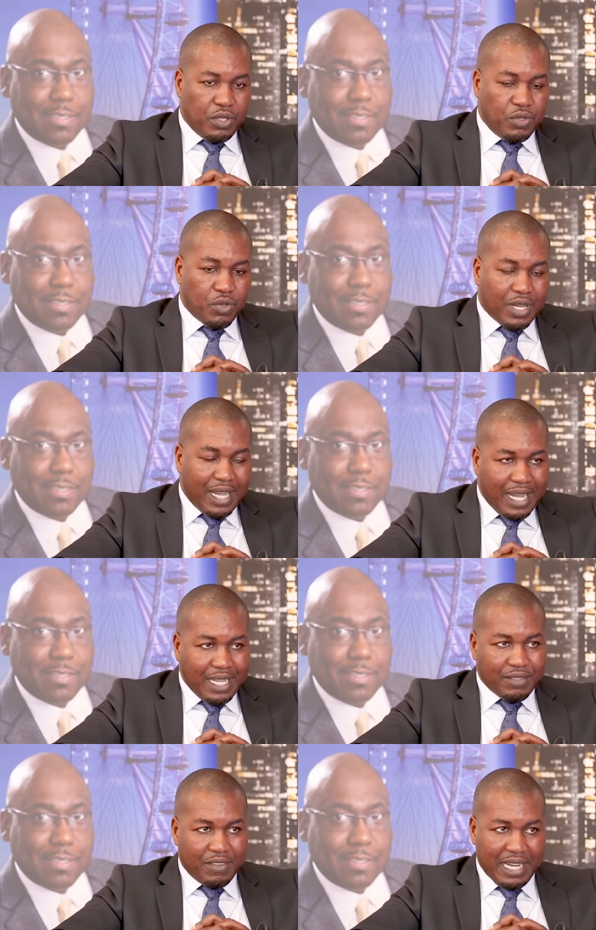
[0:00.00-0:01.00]
Speaker 1: you
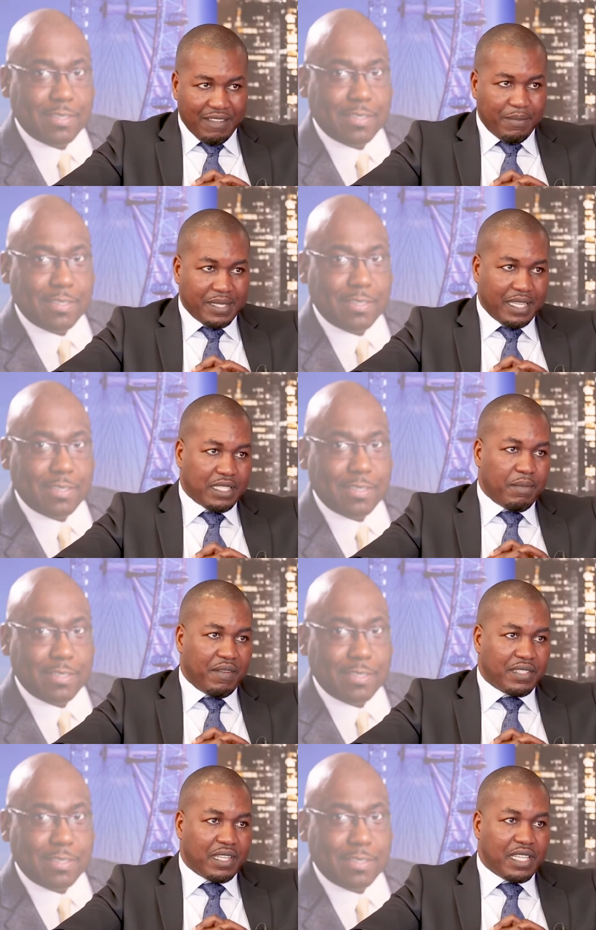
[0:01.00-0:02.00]
can't for life of me say to me,
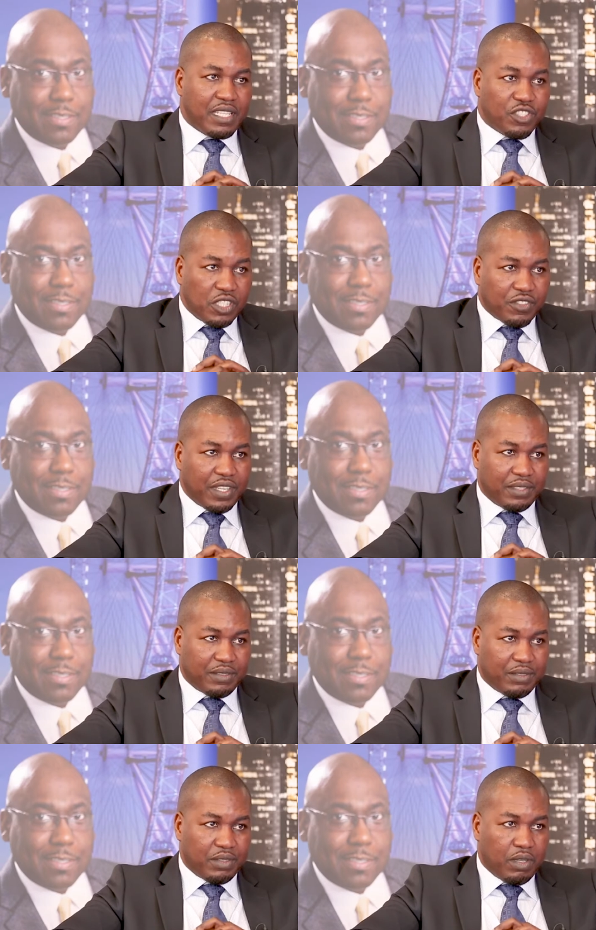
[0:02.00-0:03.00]
obviously, these children
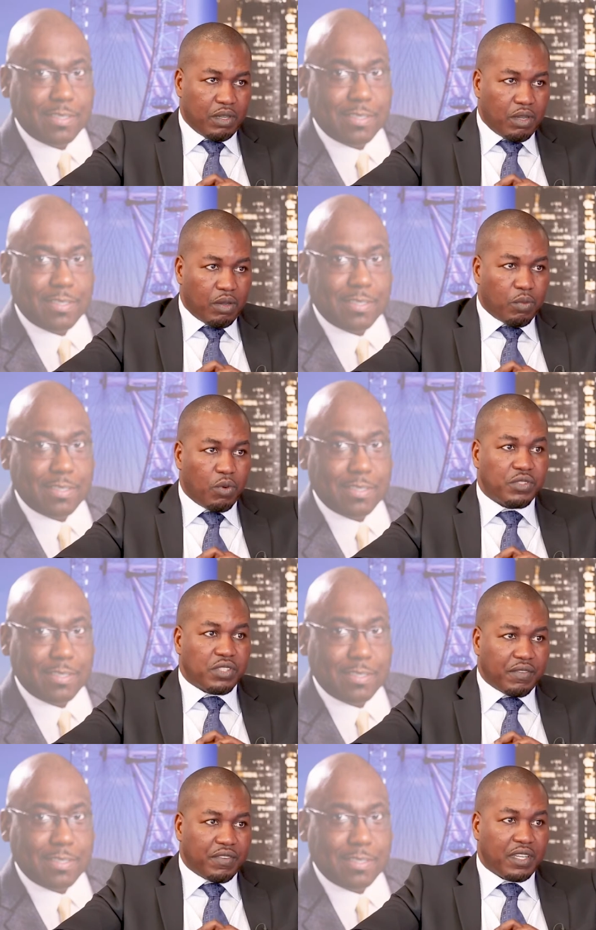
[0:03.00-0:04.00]
won't
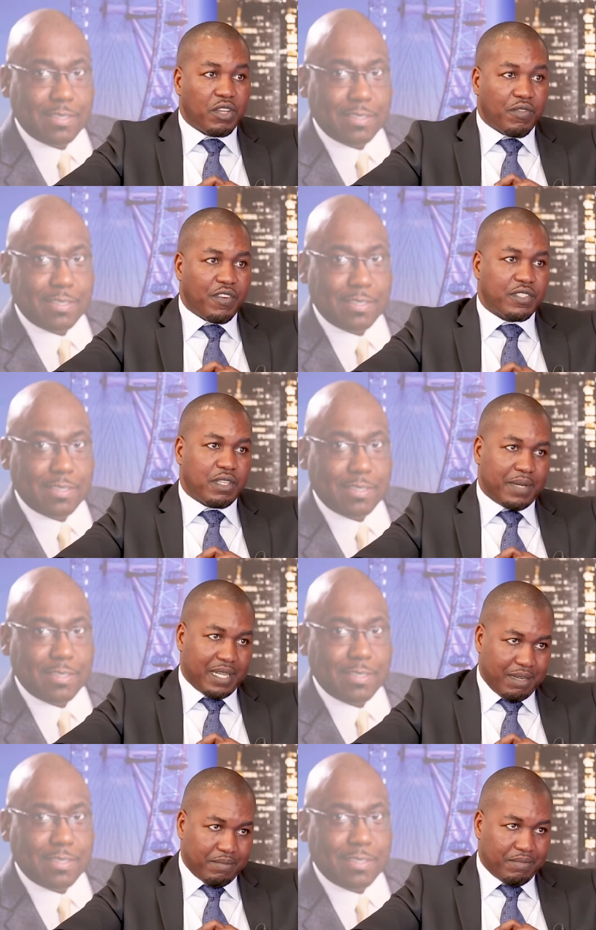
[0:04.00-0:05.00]
suffer irreversible
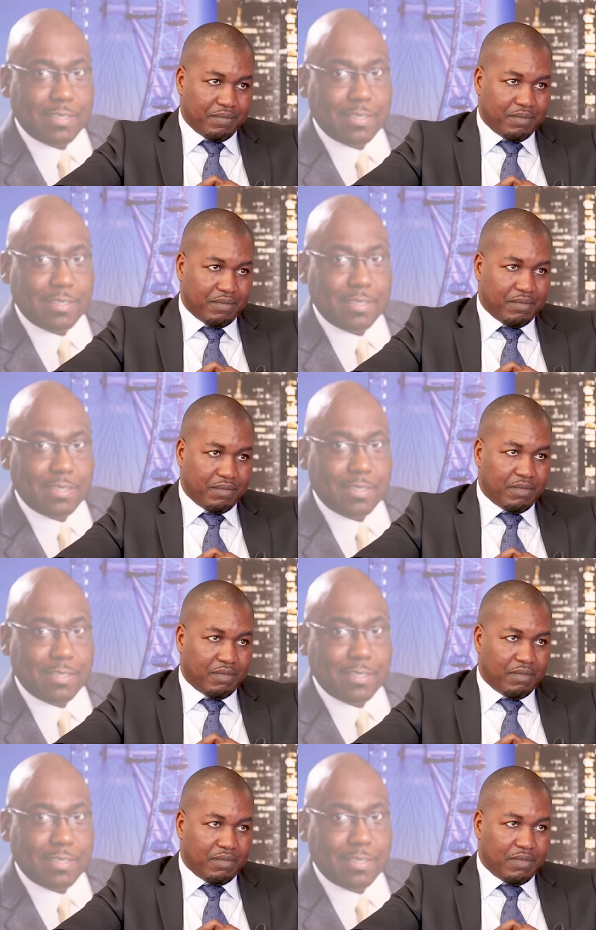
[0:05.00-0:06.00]
harm,